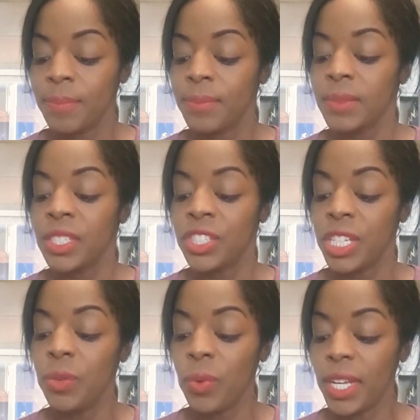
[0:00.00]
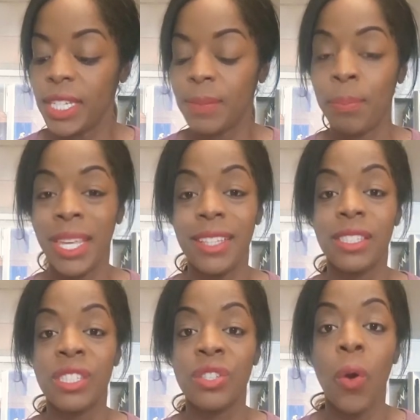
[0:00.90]
She was beaten
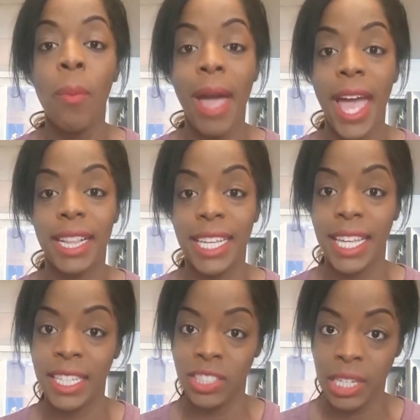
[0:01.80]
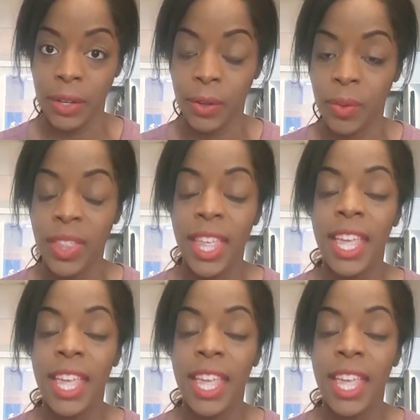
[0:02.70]
so badly in jail